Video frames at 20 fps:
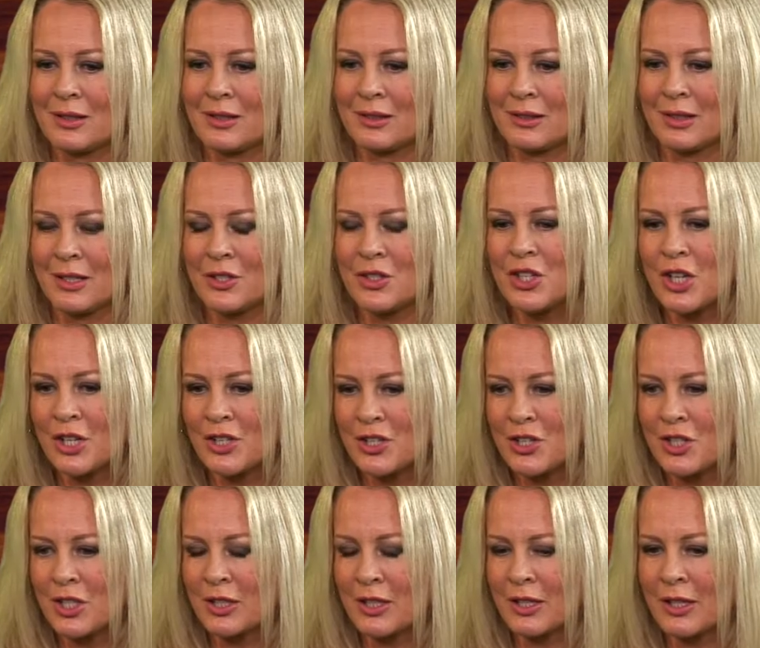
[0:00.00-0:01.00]

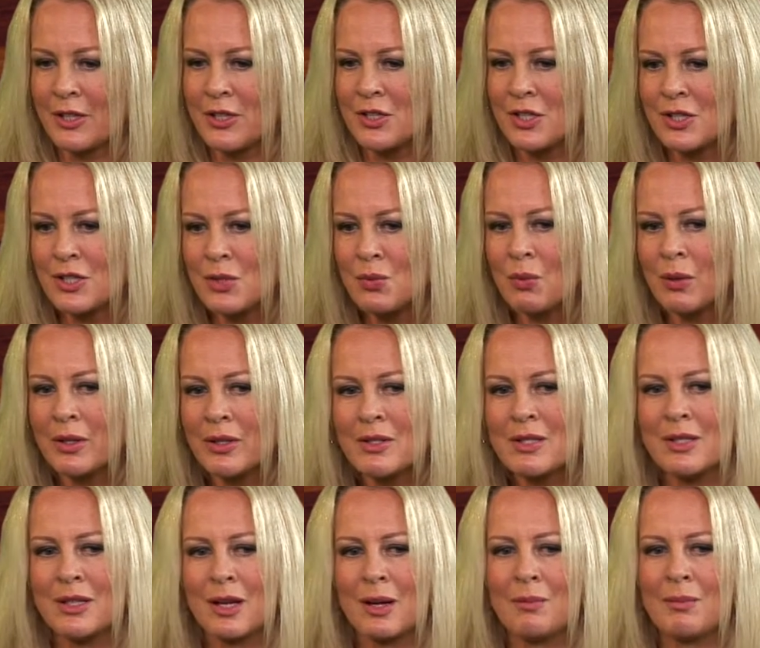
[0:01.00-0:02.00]
congestion, and I just wanted to
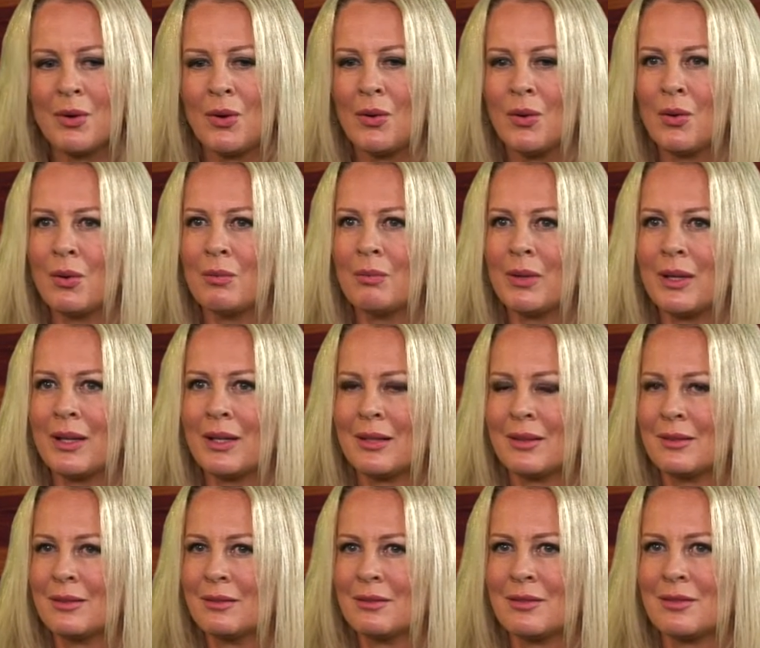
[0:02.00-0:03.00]
come home
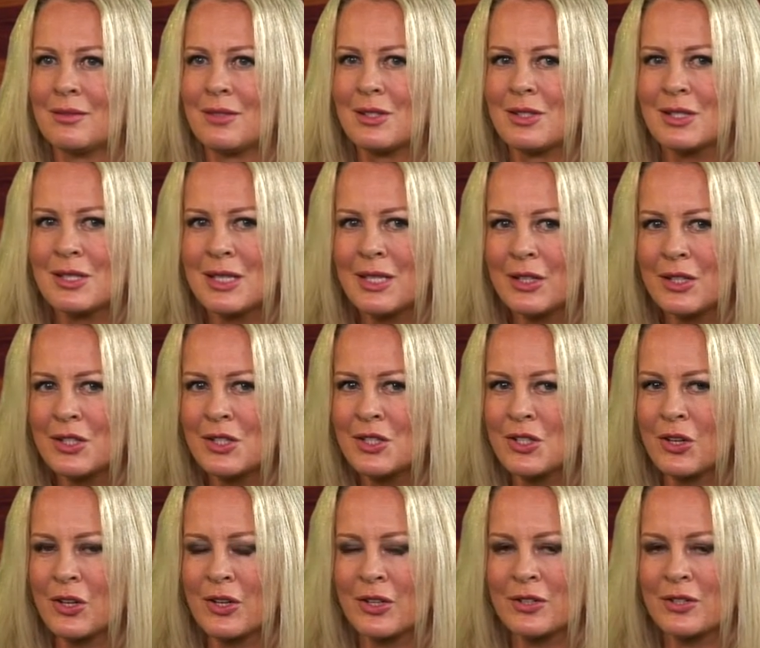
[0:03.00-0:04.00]
and see the
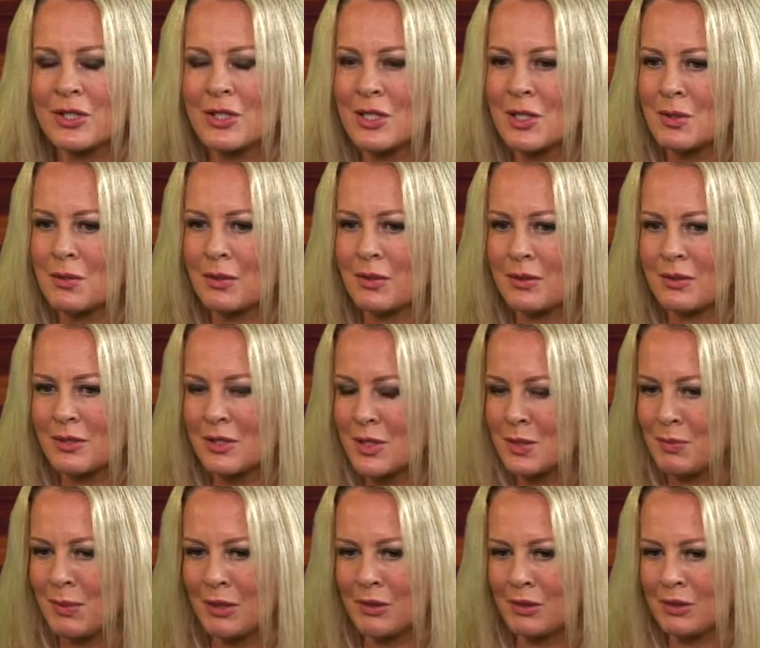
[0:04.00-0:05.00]
stars,
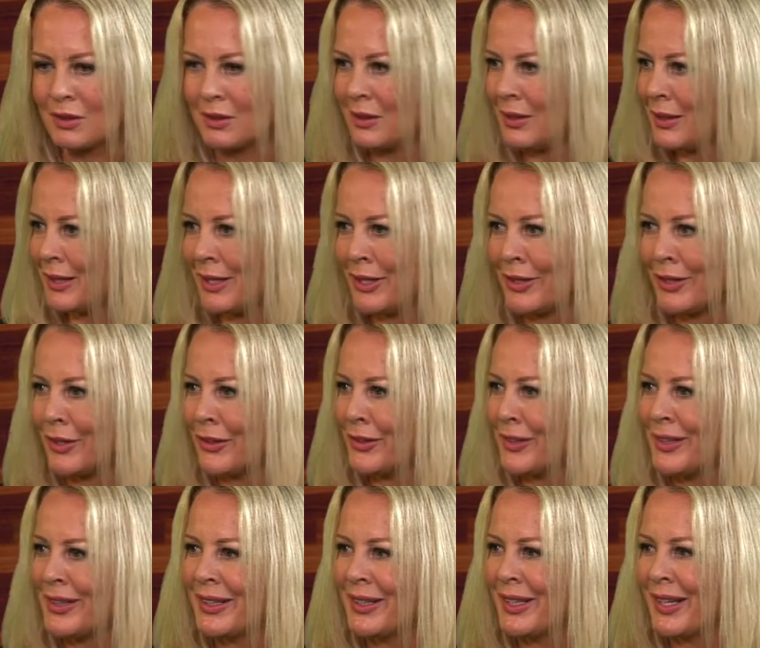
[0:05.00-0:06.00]
smell clean air,
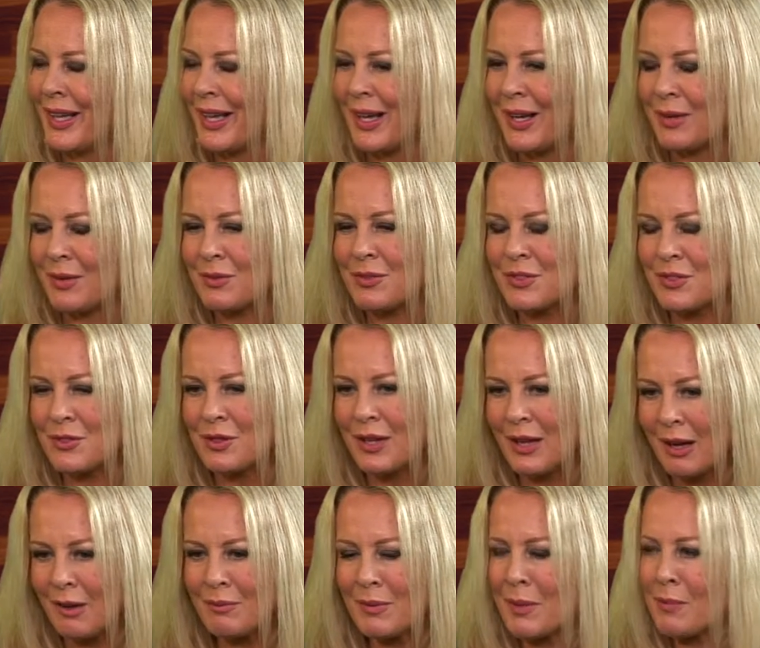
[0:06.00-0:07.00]
and
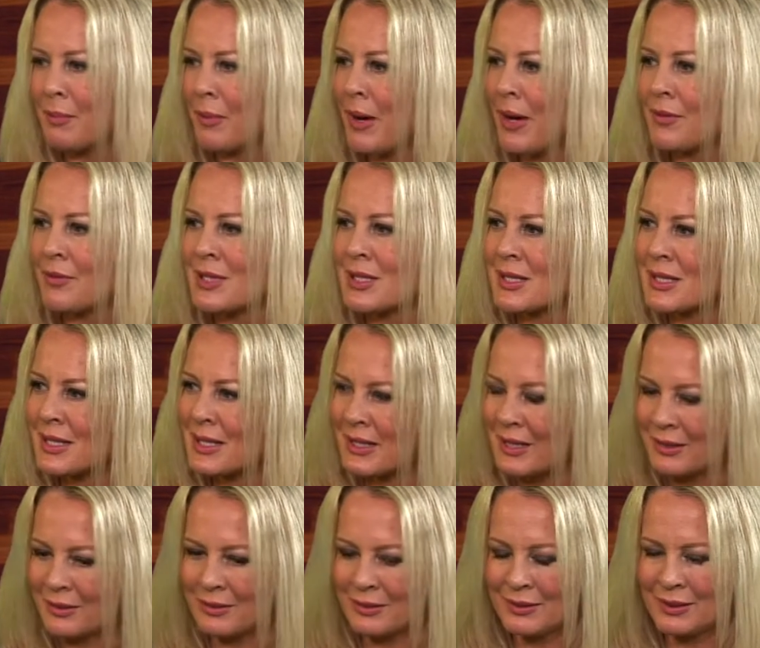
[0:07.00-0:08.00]
have my privacy
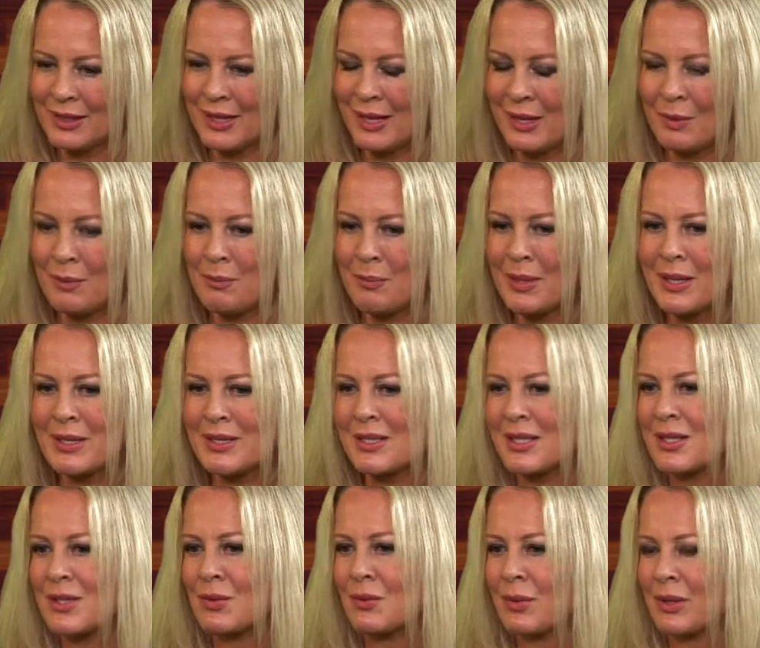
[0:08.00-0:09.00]
and
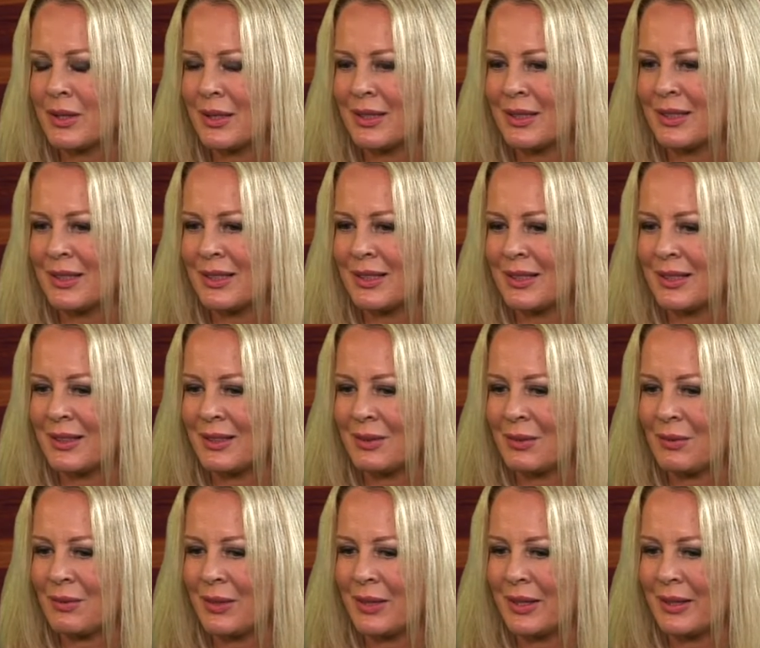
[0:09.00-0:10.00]
peace when
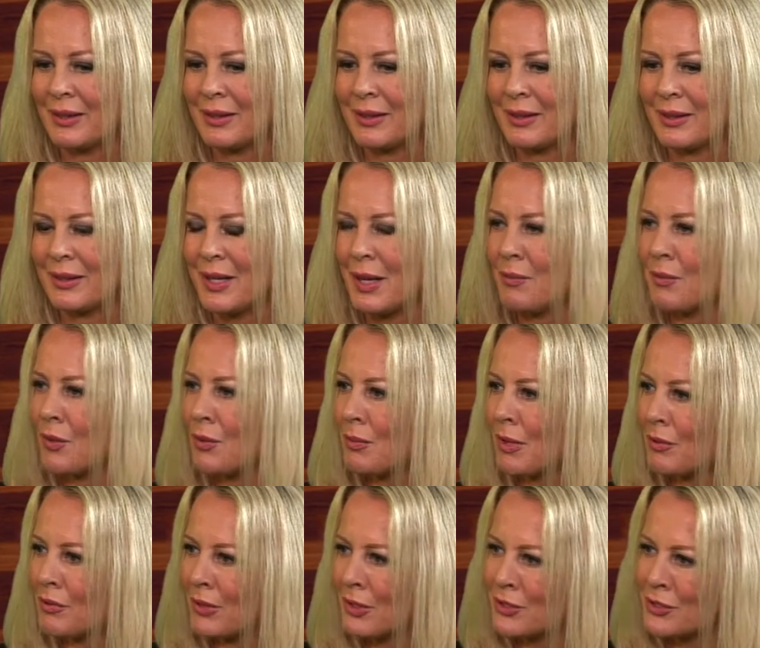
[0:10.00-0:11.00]
I came through my
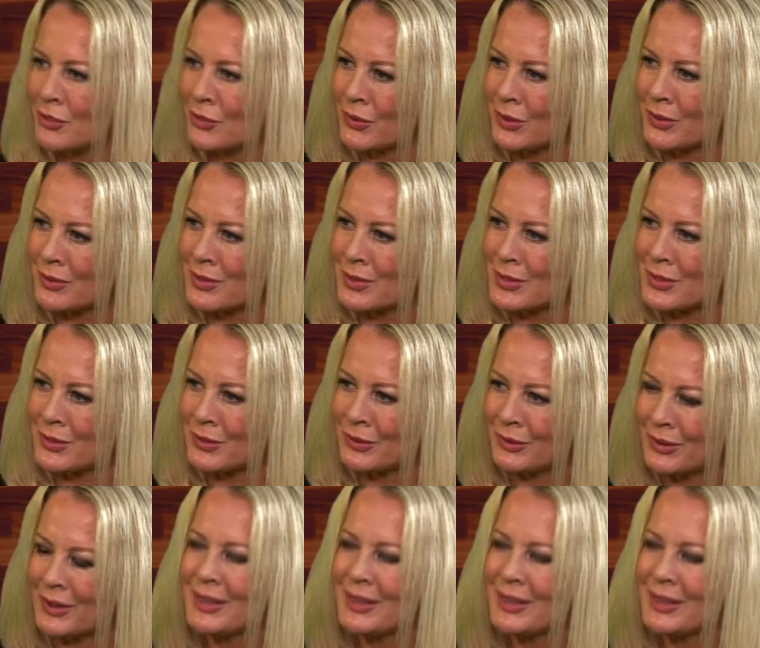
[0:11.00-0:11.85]
front door. So,